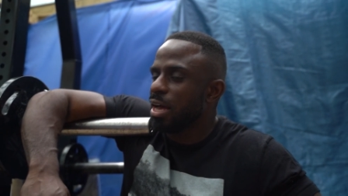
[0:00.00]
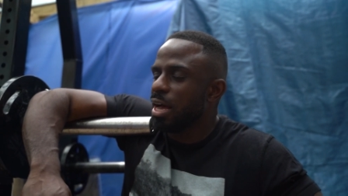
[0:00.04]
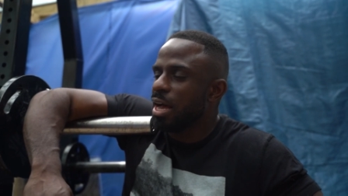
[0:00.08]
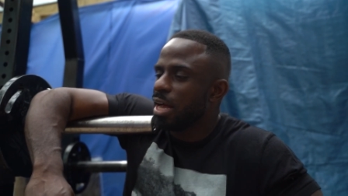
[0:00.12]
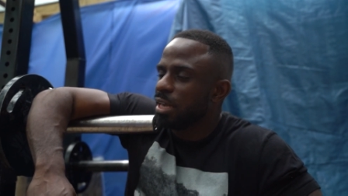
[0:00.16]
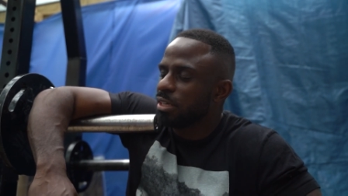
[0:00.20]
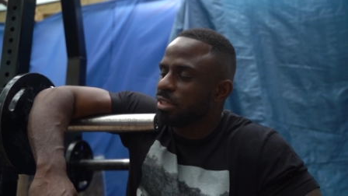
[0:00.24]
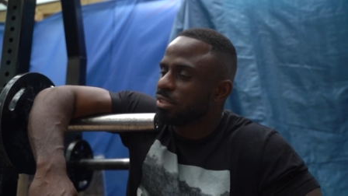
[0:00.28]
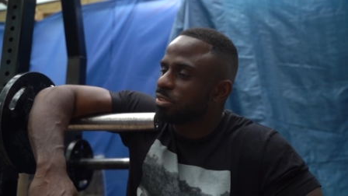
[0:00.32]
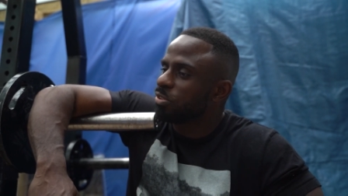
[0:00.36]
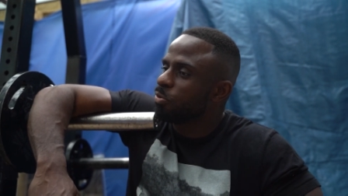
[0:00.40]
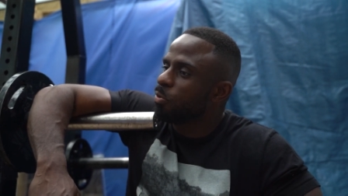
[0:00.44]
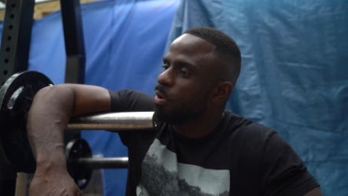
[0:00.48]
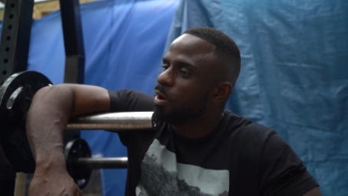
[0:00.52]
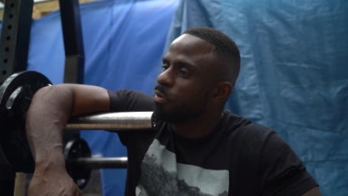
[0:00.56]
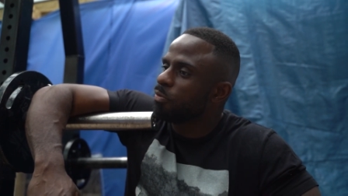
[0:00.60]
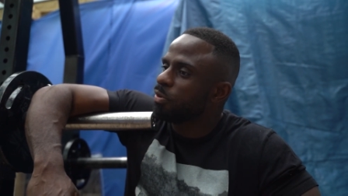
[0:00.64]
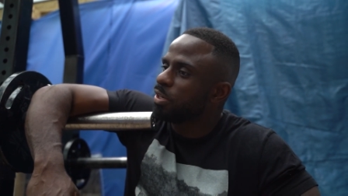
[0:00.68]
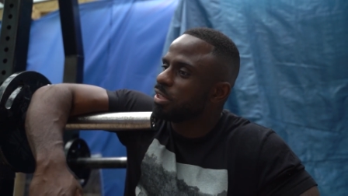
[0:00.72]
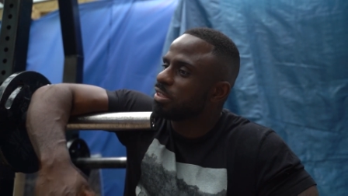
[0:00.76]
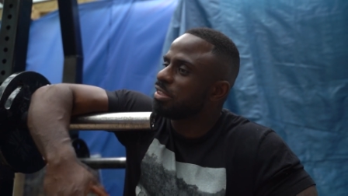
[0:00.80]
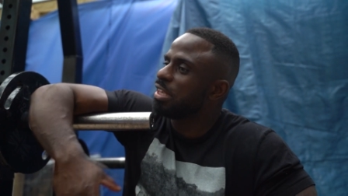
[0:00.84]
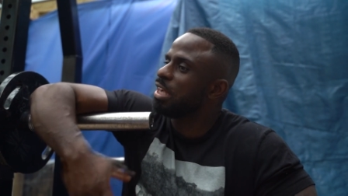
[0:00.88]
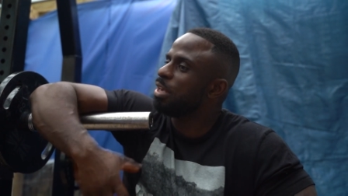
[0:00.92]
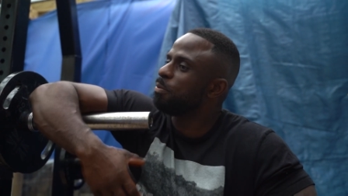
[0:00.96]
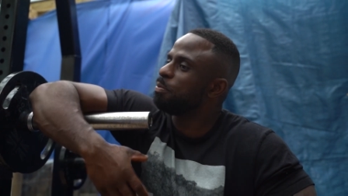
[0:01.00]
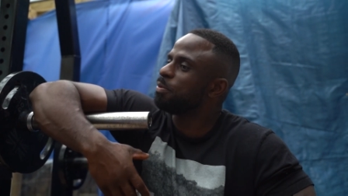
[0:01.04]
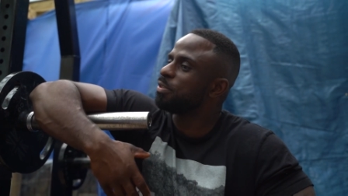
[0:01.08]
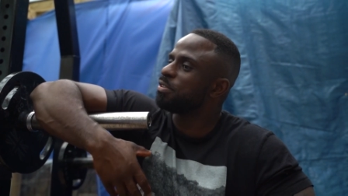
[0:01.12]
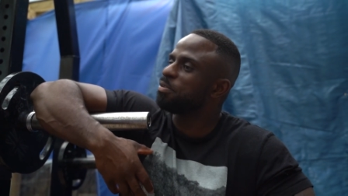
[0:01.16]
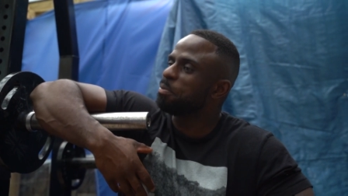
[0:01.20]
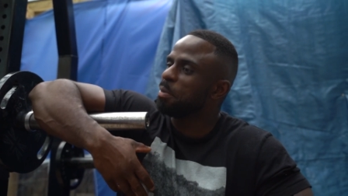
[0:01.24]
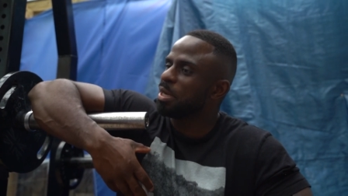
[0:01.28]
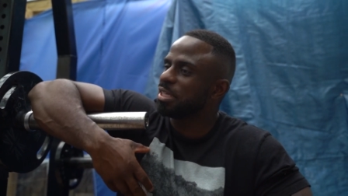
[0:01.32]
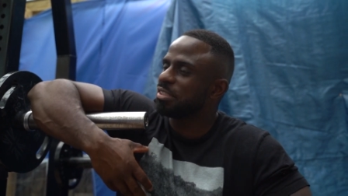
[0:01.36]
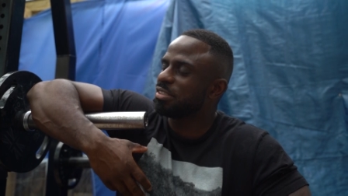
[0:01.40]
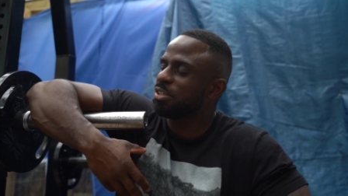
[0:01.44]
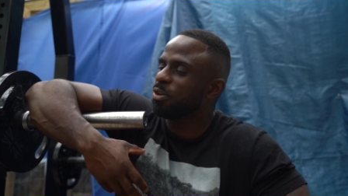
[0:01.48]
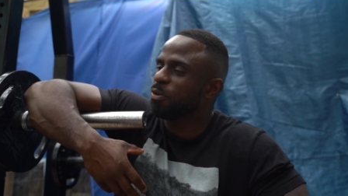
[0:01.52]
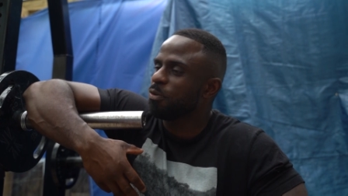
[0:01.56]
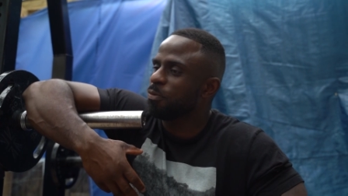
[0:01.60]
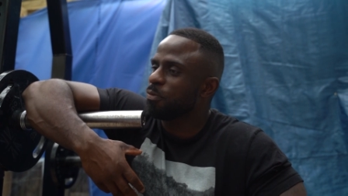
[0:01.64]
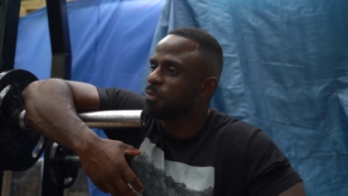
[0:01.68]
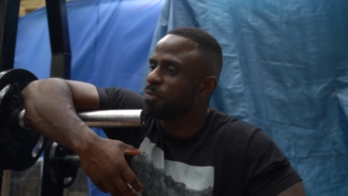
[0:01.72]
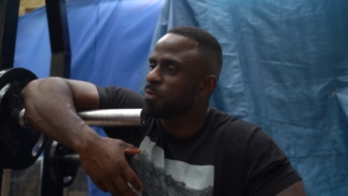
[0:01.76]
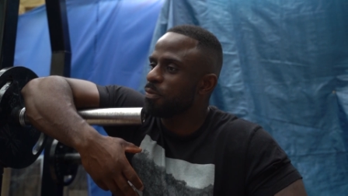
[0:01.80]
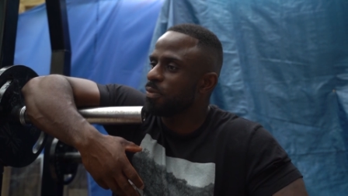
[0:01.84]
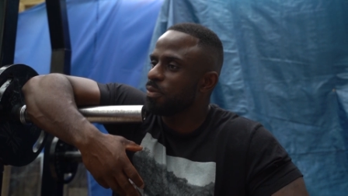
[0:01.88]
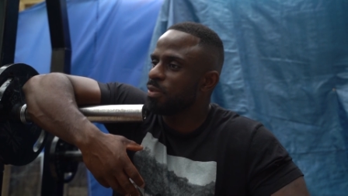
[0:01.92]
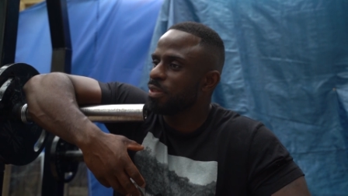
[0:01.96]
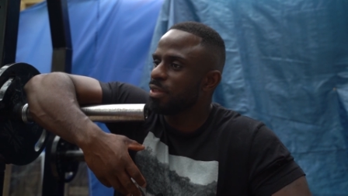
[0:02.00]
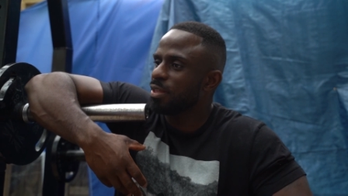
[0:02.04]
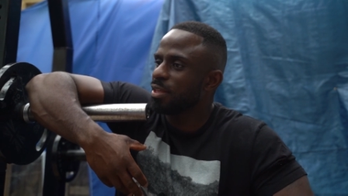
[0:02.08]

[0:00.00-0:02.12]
I just rather just keep it to myself.